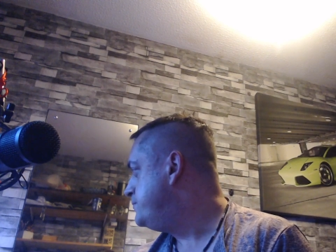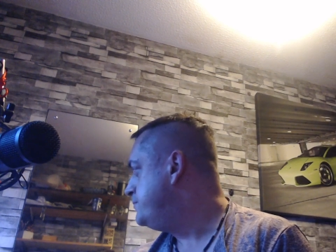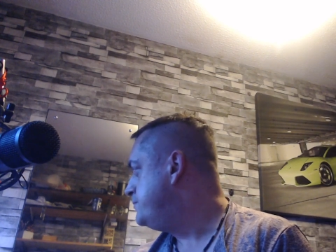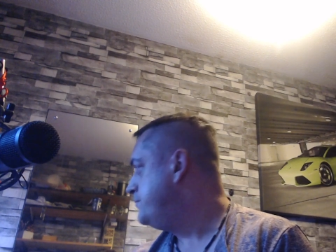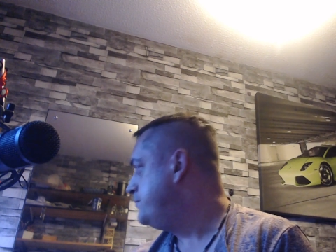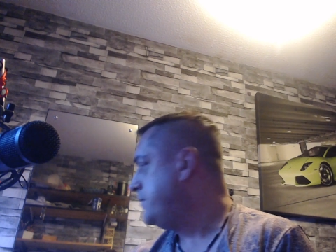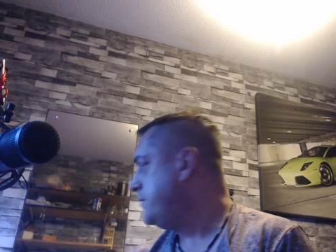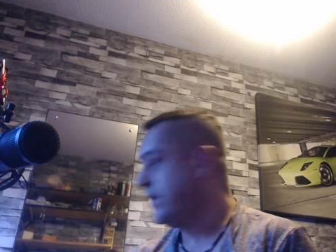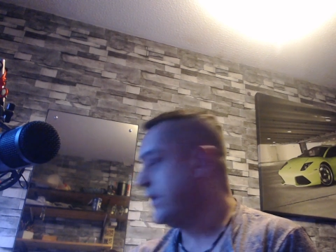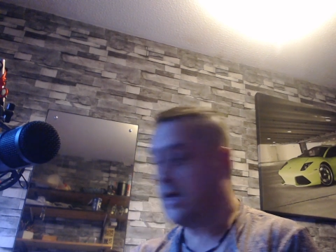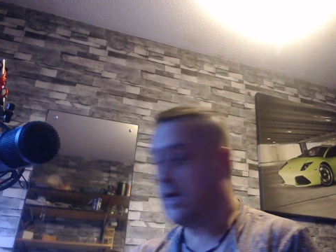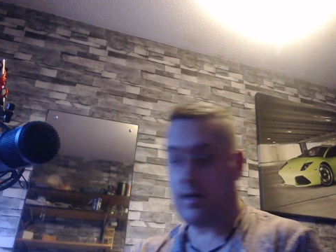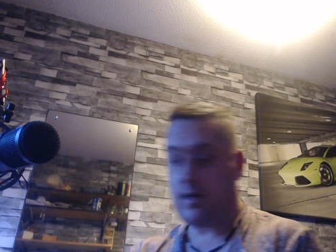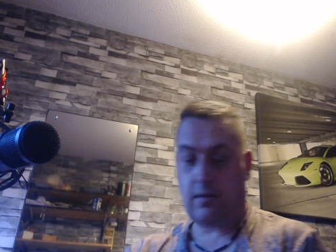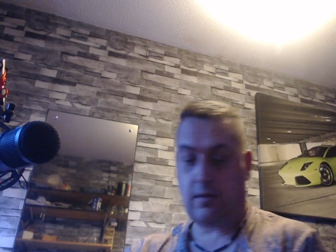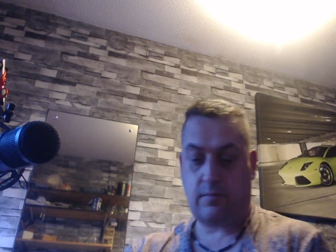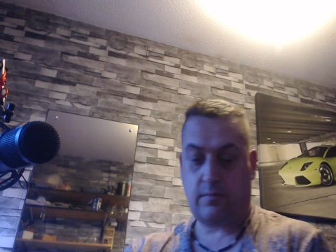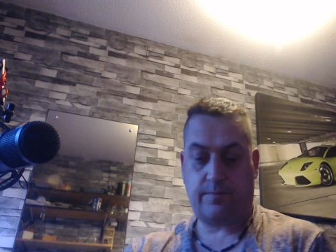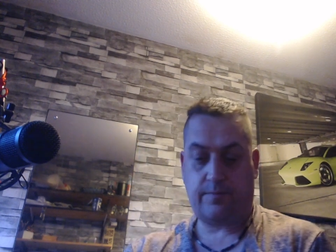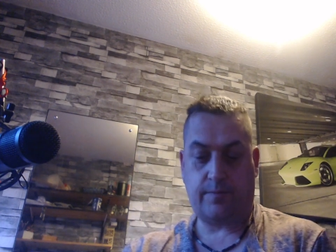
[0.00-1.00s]
Yeah,
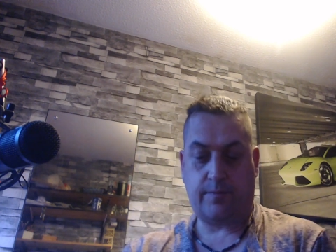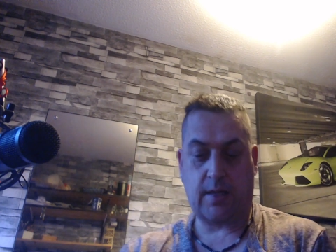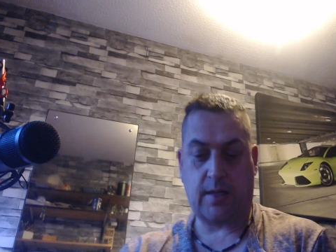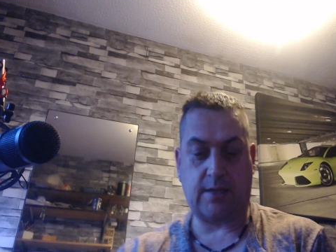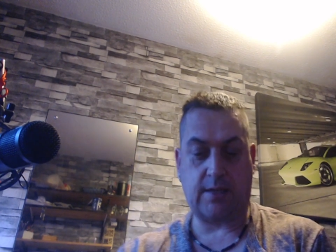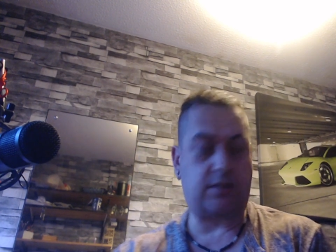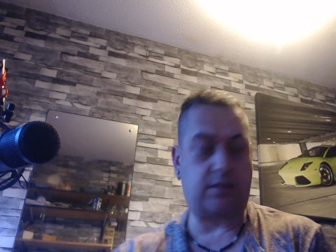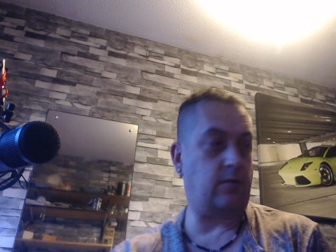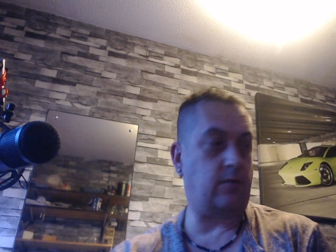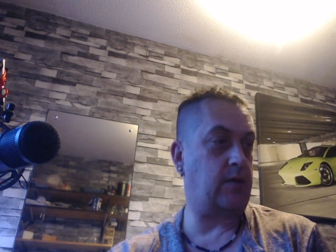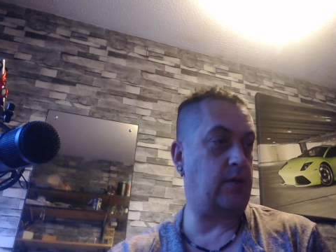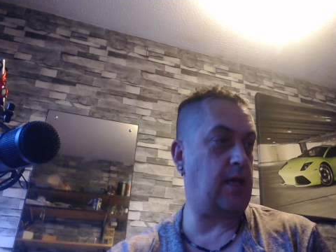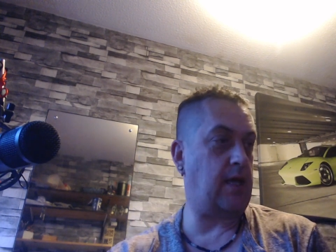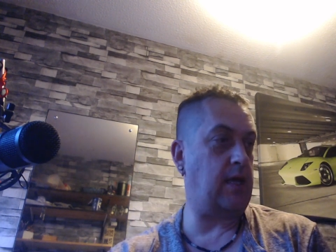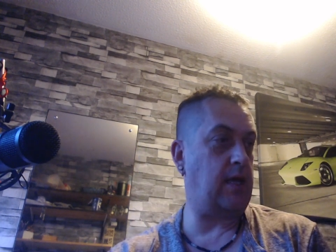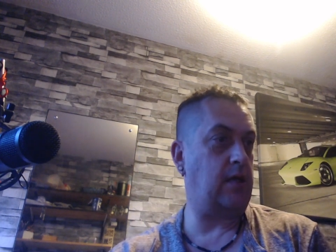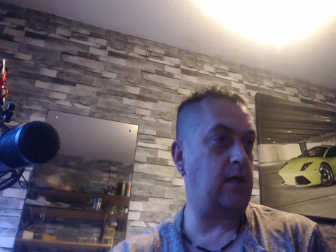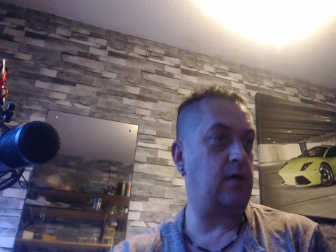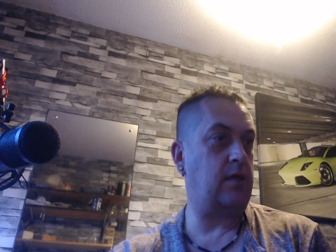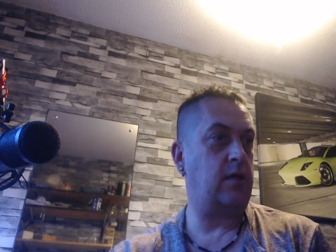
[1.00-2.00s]
that's okay.
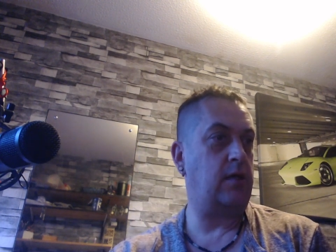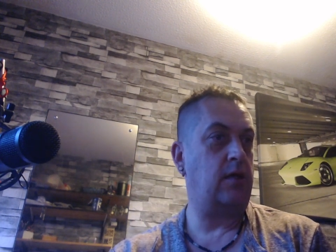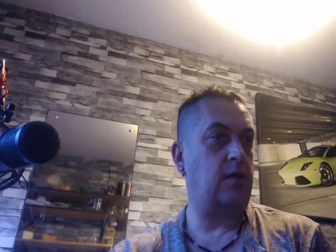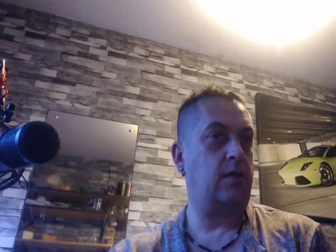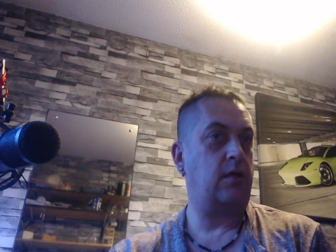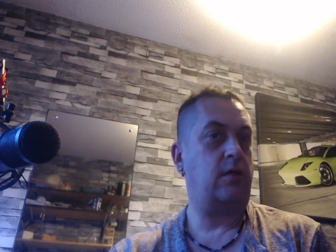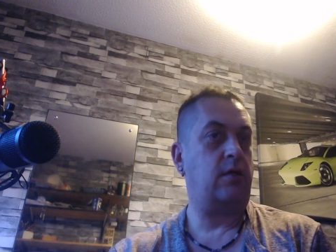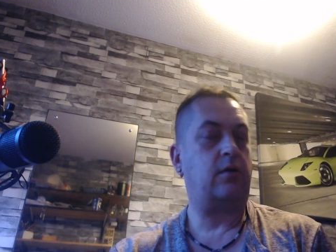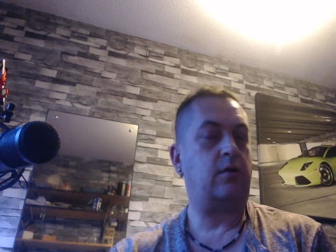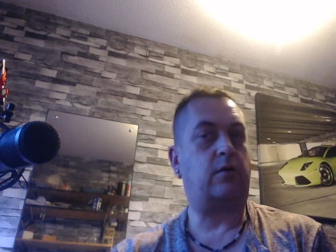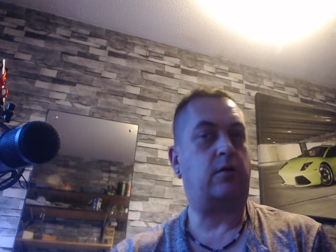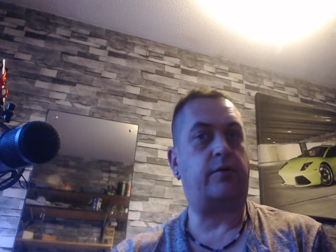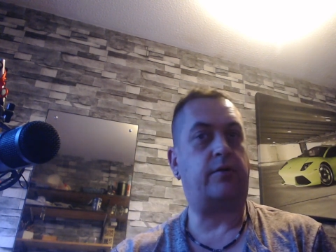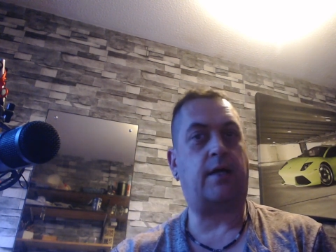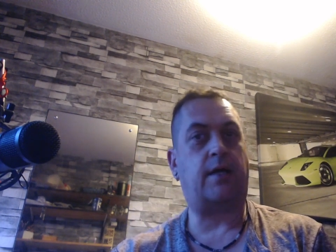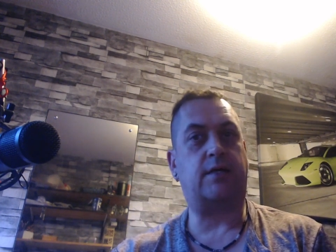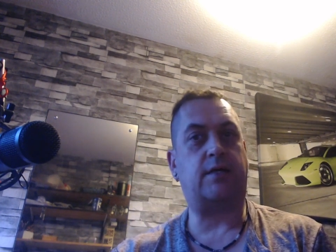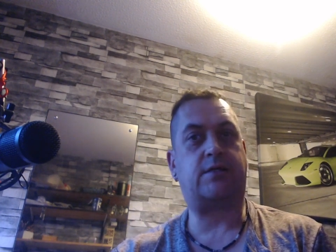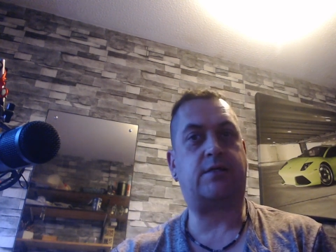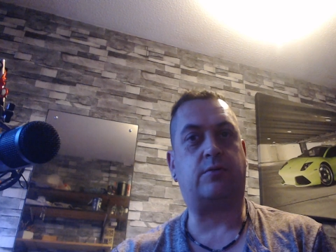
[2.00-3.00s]
Got that
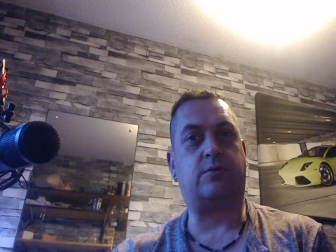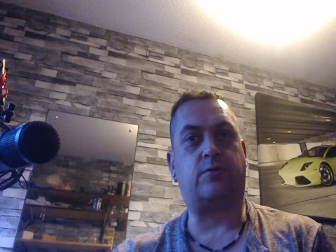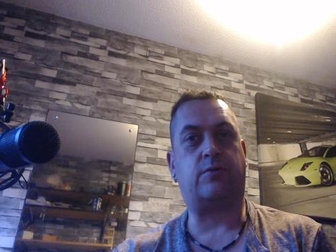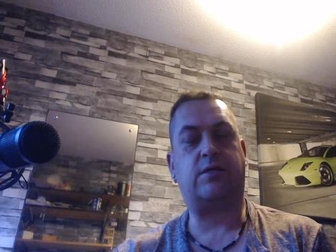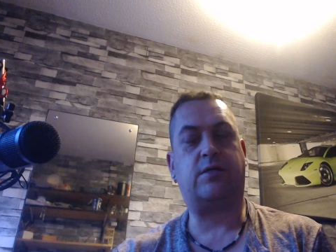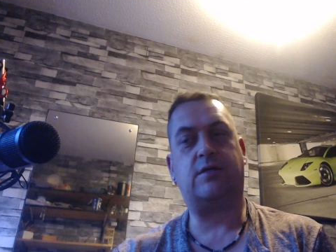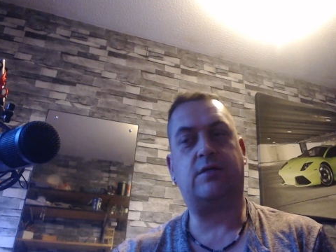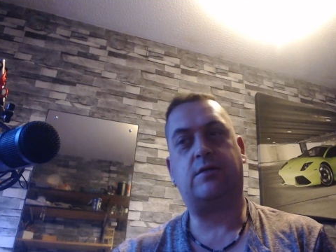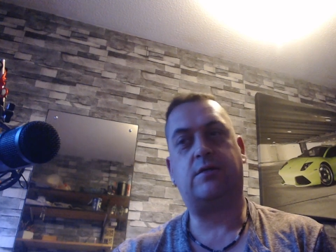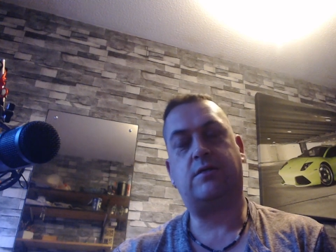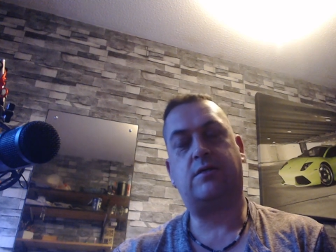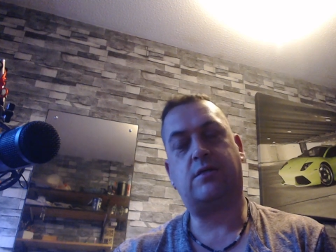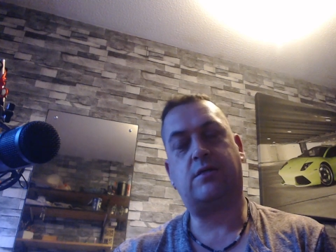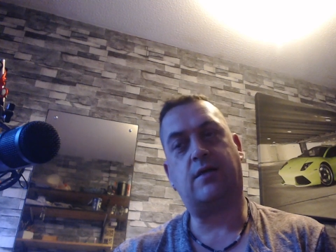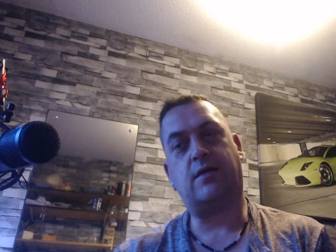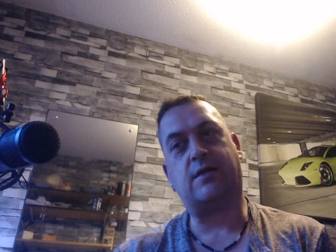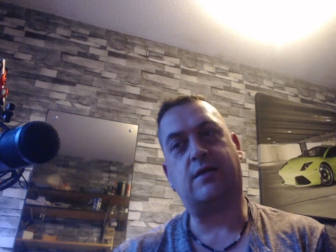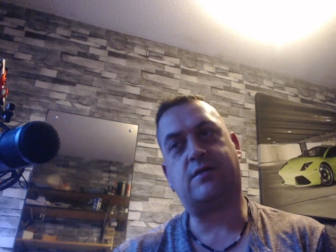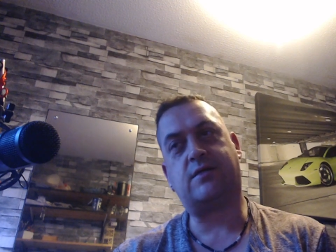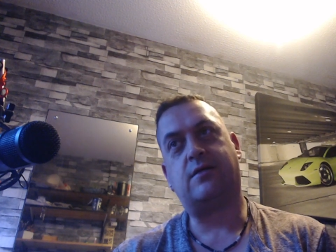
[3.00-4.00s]
sorted. So
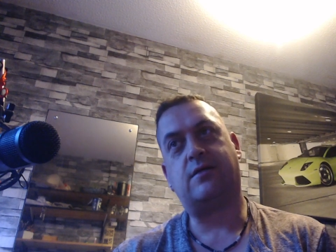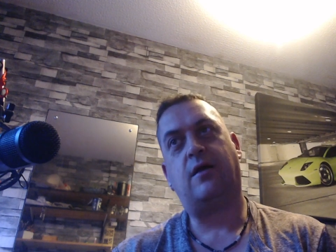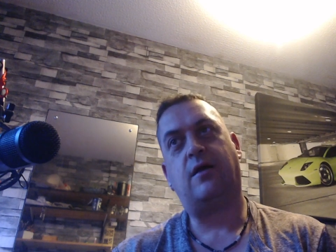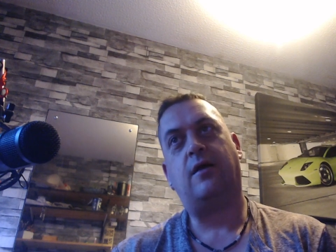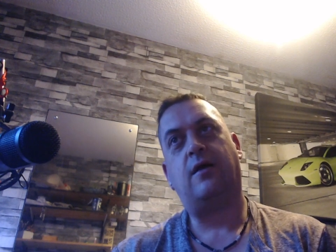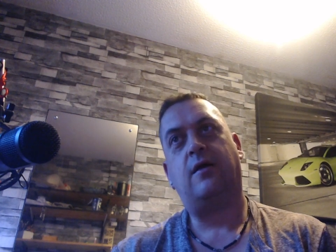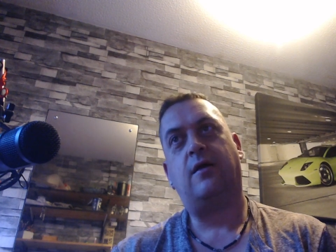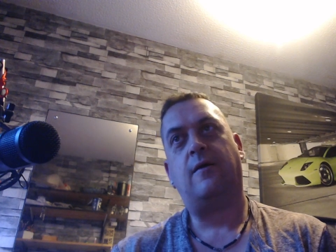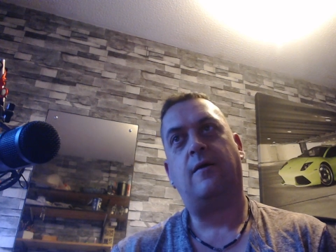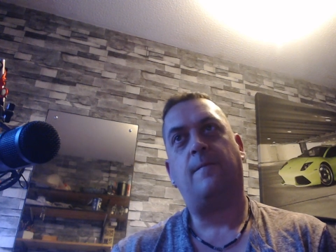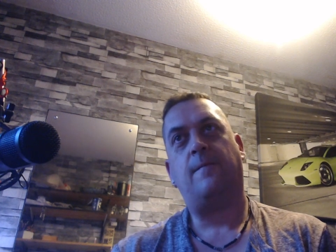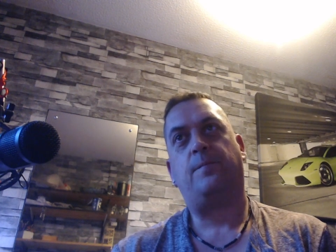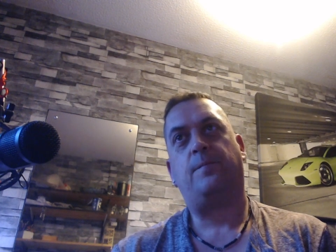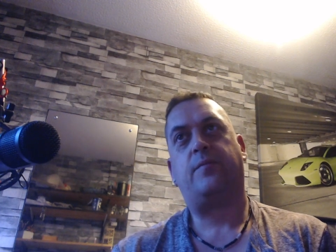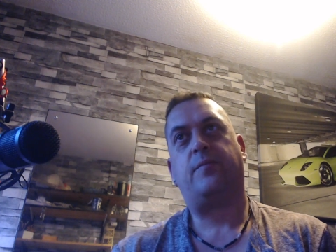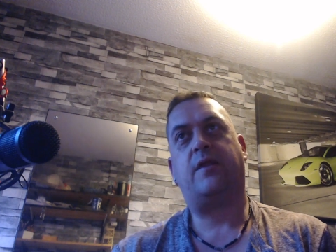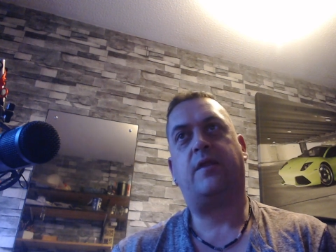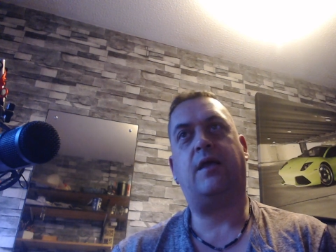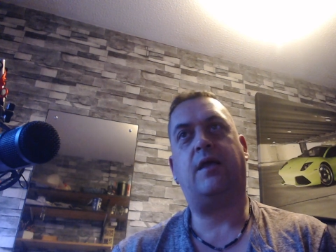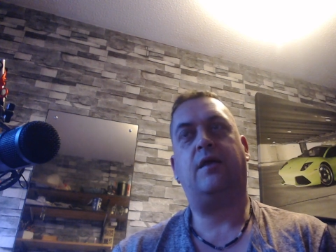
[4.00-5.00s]
that's
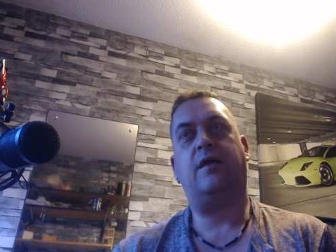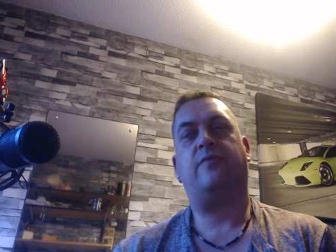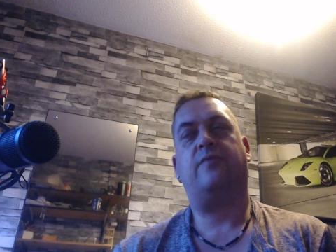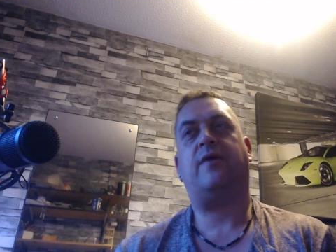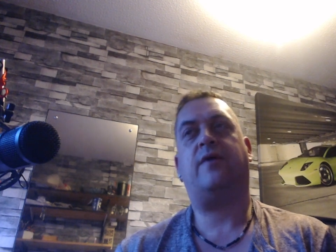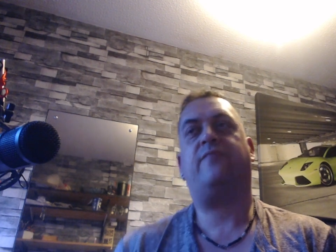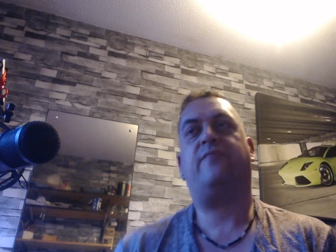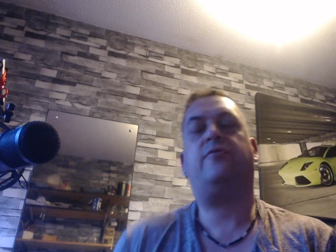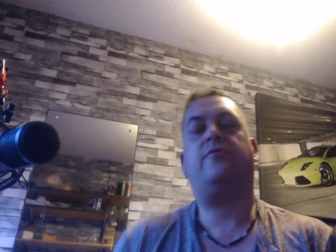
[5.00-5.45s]
the red root